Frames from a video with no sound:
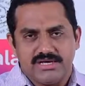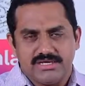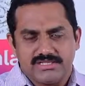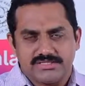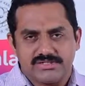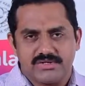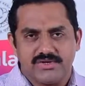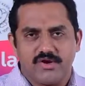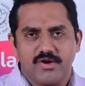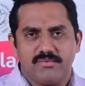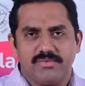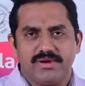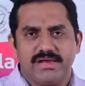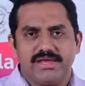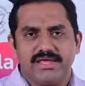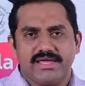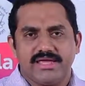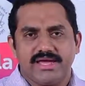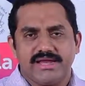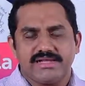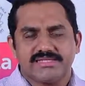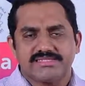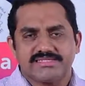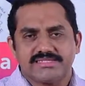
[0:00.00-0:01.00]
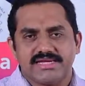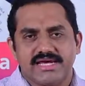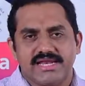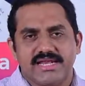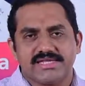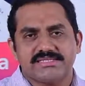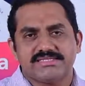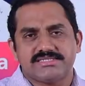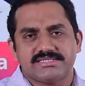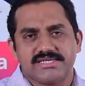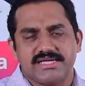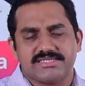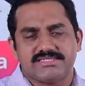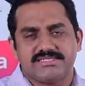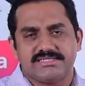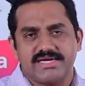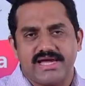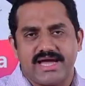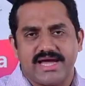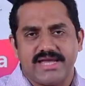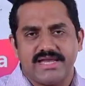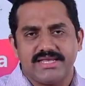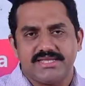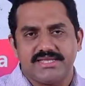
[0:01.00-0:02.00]
So nobody can challenge such
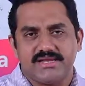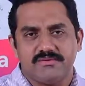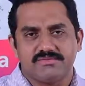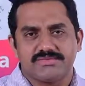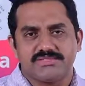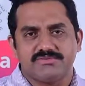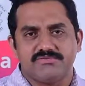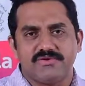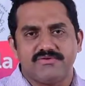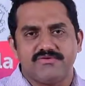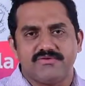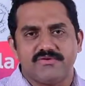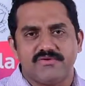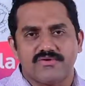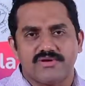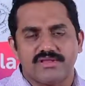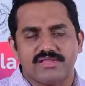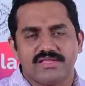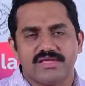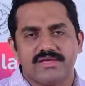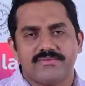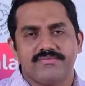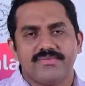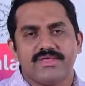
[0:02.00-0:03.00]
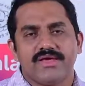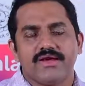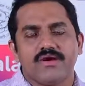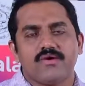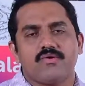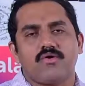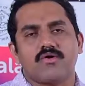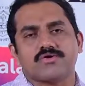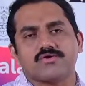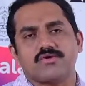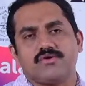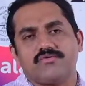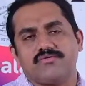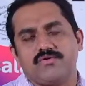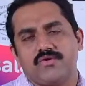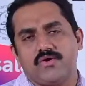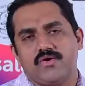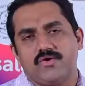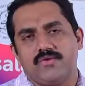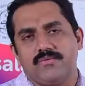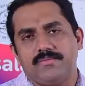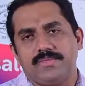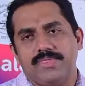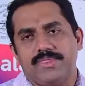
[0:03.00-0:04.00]
items before the court of
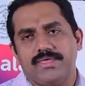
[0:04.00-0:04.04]
law.